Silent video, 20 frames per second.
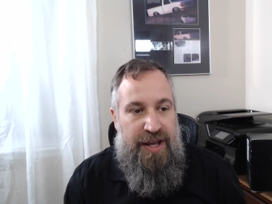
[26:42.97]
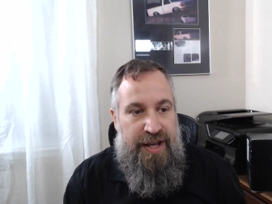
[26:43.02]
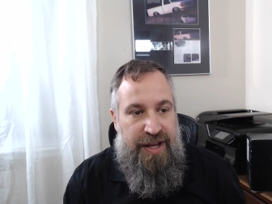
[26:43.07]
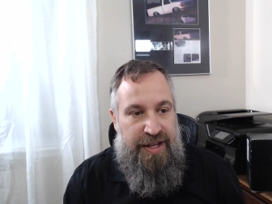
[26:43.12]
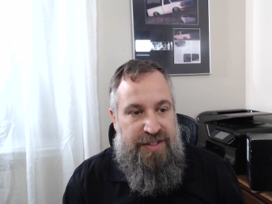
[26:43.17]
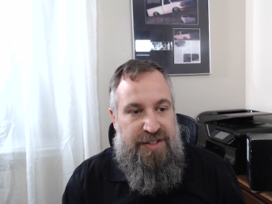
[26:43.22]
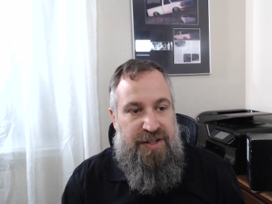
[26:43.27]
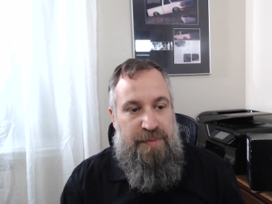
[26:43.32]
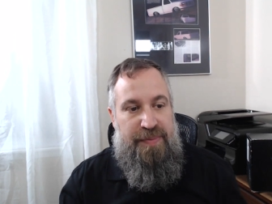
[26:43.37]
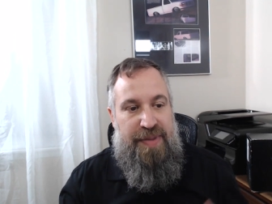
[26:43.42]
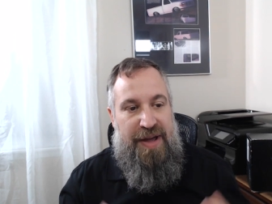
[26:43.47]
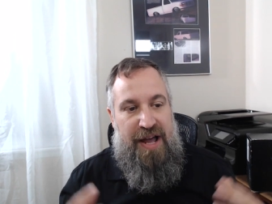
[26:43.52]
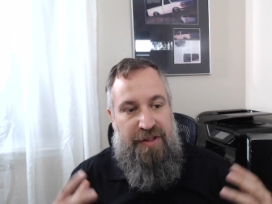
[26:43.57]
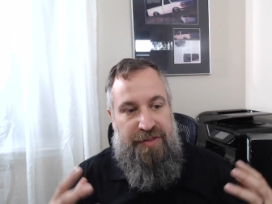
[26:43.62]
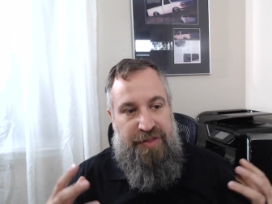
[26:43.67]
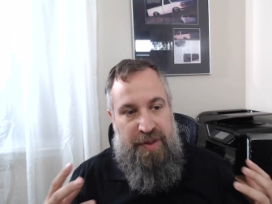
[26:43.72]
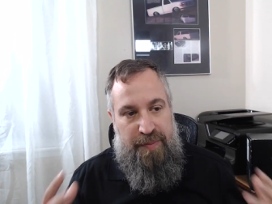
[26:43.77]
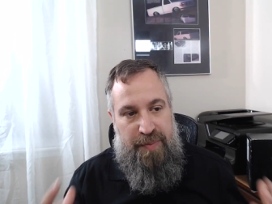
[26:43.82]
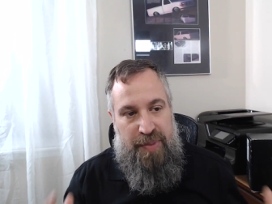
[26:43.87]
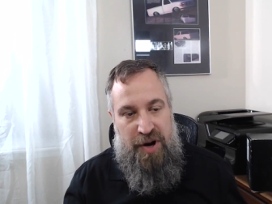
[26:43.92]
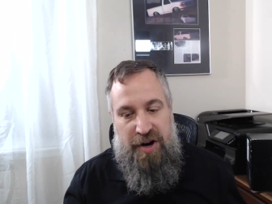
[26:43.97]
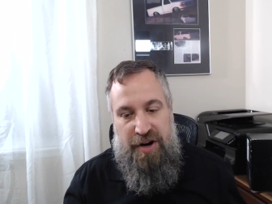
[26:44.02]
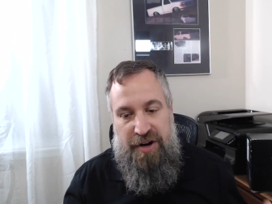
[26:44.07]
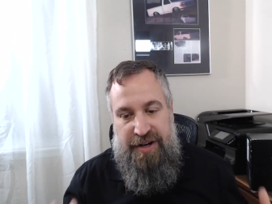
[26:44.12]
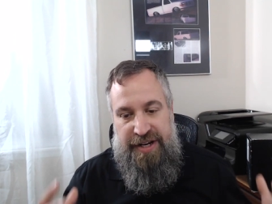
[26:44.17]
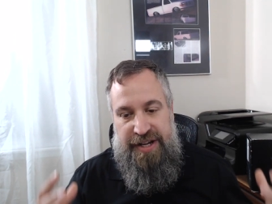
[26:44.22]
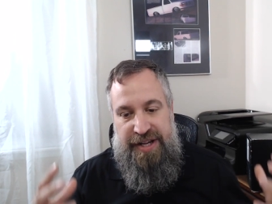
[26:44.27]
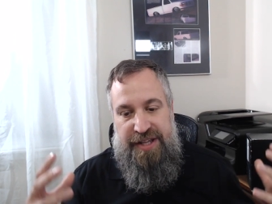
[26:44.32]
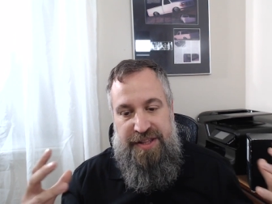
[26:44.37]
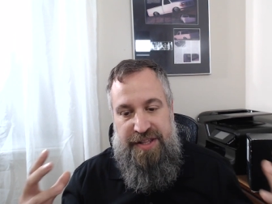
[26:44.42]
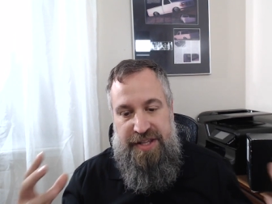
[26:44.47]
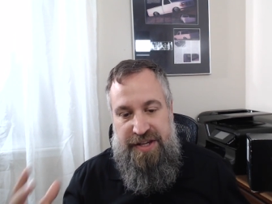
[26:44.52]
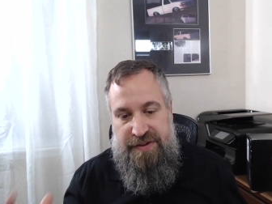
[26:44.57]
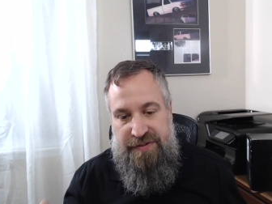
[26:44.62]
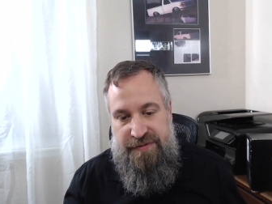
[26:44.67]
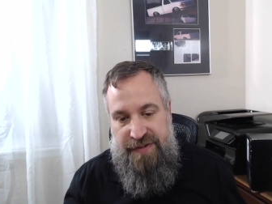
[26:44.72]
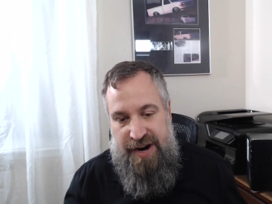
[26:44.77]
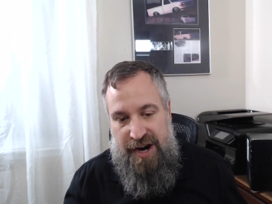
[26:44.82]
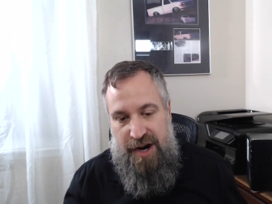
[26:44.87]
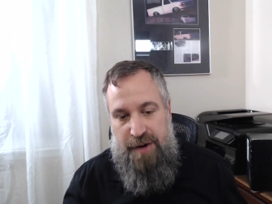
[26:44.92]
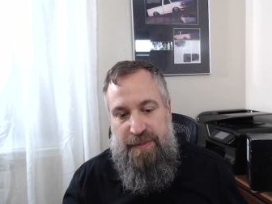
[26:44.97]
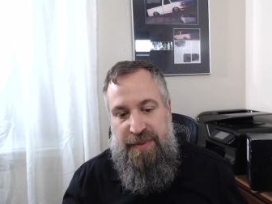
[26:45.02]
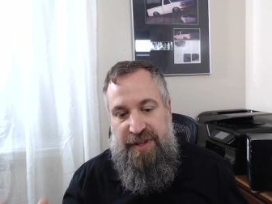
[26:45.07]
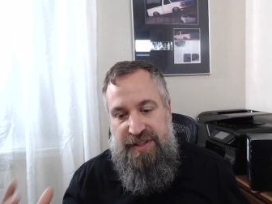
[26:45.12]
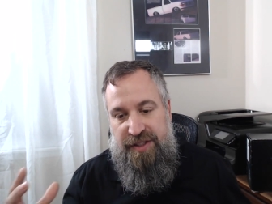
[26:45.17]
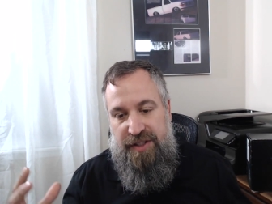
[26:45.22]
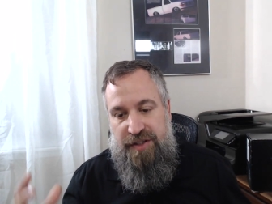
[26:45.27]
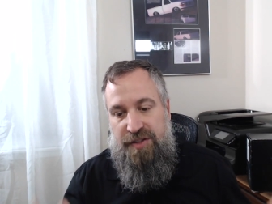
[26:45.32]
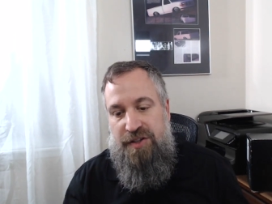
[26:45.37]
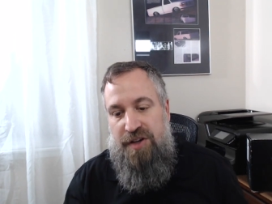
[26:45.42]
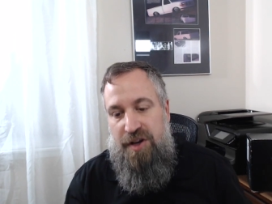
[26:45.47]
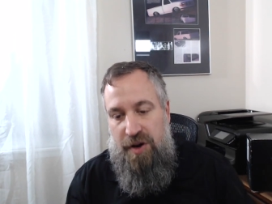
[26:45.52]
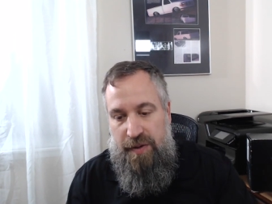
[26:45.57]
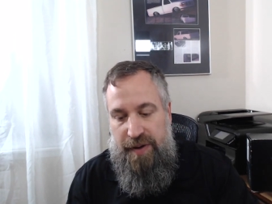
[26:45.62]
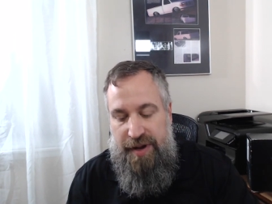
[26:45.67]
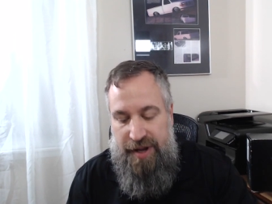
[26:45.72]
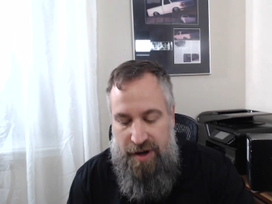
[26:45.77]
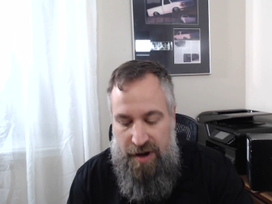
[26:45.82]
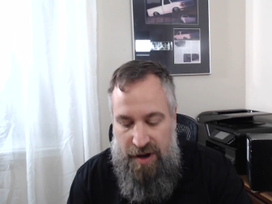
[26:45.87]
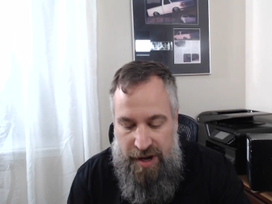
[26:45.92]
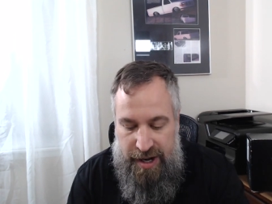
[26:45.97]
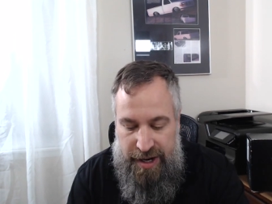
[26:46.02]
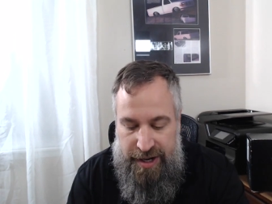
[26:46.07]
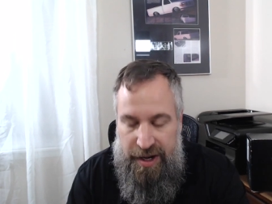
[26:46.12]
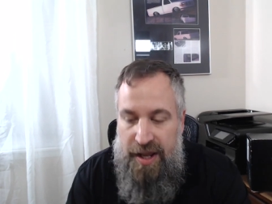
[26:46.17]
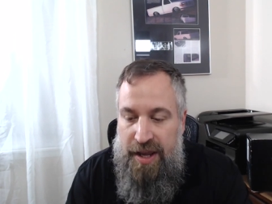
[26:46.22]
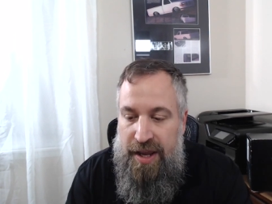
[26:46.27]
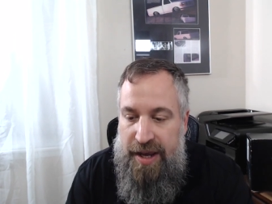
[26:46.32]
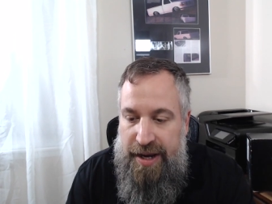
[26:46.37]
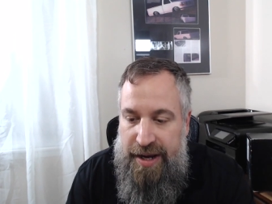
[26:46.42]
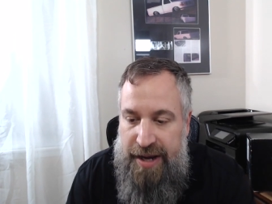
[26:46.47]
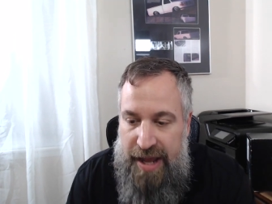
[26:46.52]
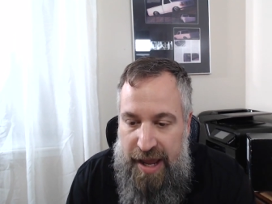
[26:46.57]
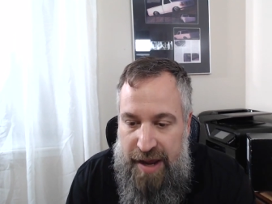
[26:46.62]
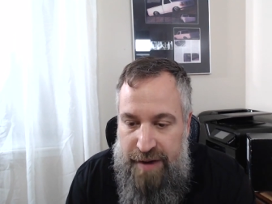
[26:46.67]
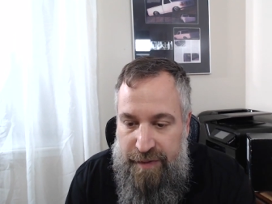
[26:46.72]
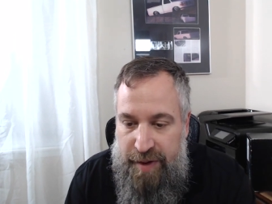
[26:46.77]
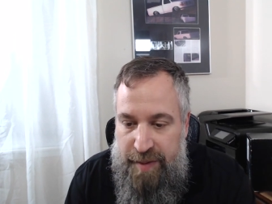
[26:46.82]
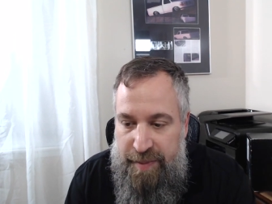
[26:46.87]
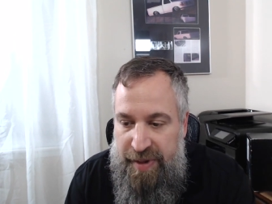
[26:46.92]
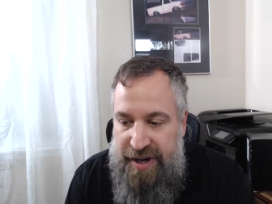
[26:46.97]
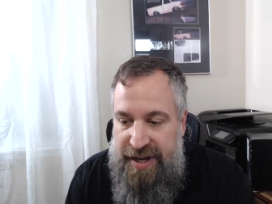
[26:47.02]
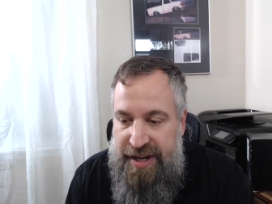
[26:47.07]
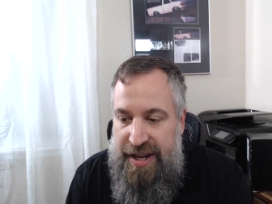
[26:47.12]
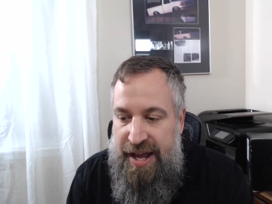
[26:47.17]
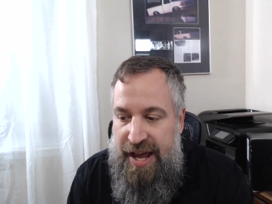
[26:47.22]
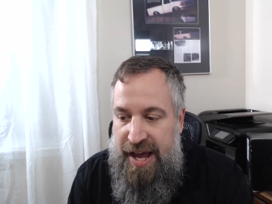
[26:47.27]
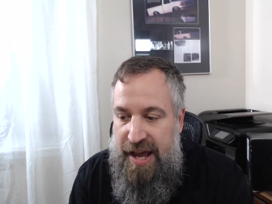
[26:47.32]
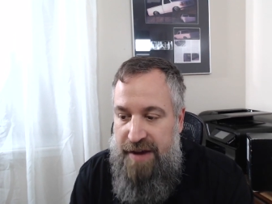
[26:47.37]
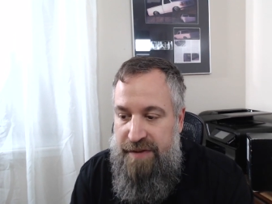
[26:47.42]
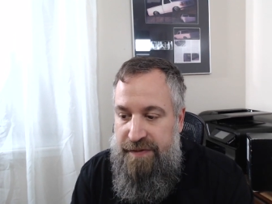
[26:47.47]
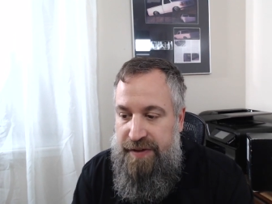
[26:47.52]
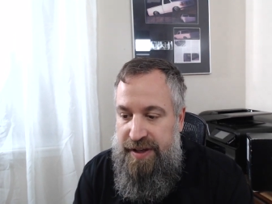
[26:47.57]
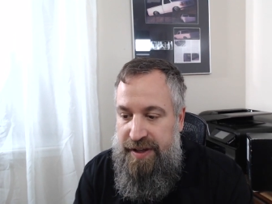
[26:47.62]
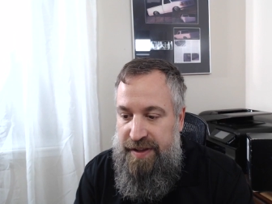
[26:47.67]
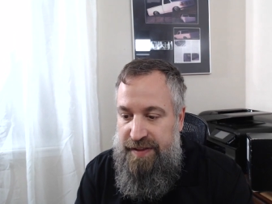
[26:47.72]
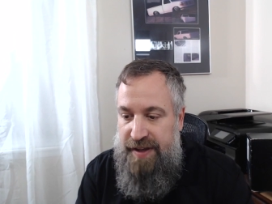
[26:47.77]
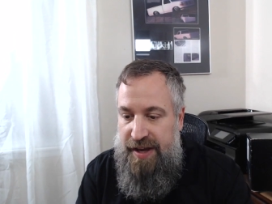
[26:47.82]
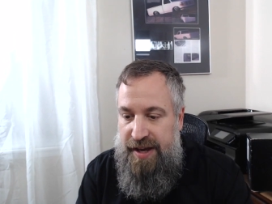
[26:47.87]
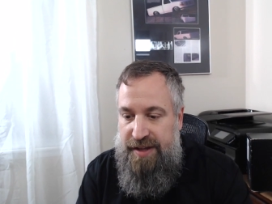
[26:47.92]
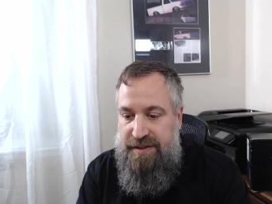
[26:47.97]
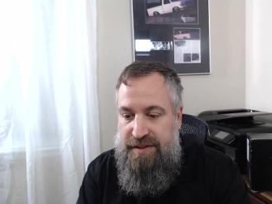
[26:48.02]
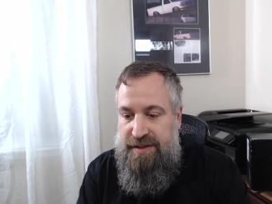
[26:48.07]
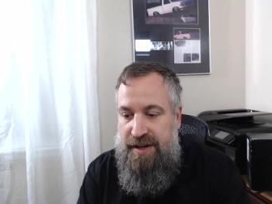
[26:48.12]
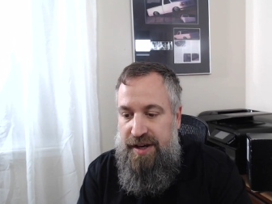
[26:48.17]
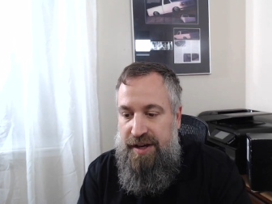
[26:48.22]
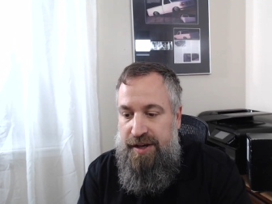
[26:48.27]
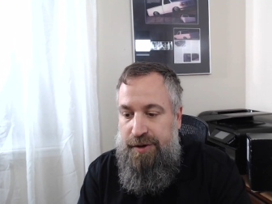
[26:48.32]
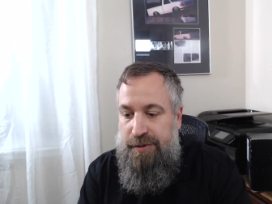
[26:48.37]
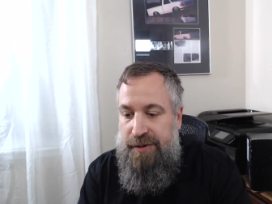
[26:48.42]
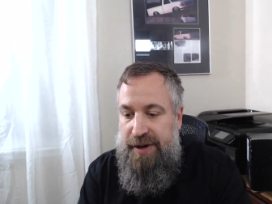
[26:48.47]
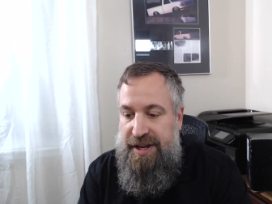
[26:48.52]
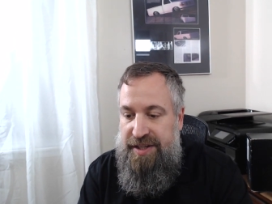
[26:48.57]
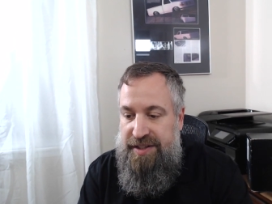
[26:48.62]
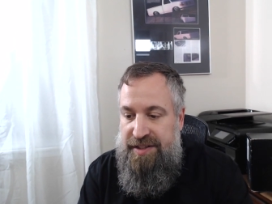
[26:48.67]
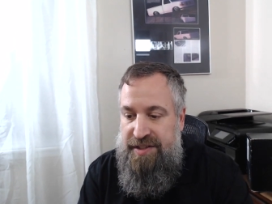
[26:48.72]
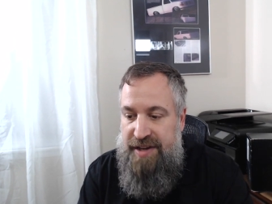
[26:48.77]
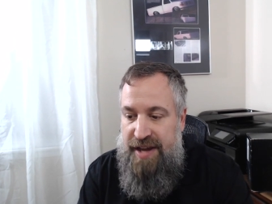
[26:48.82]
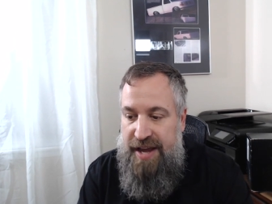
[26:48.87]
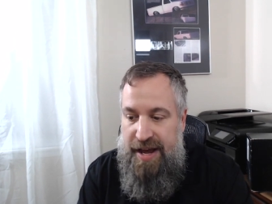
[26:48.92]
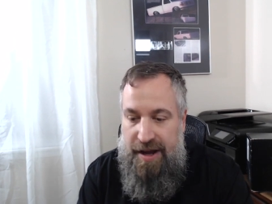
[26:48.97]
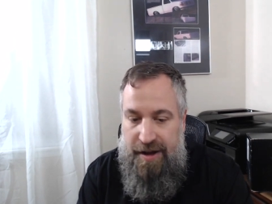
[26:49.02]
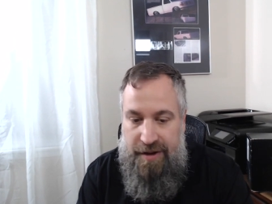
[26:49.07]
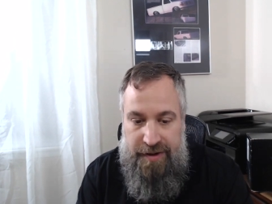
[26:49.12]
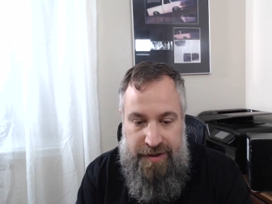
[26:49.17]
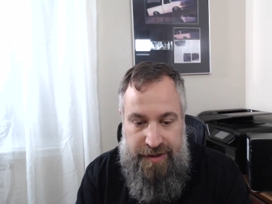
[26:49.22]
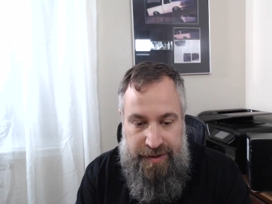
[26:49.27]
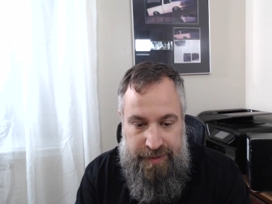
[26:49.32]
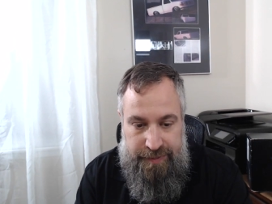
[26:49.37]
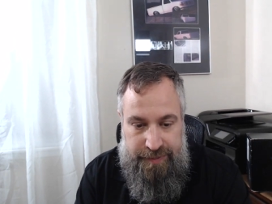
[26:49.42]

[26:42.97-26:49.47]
it's about the party and the environment that's going on and everybody having that great sound.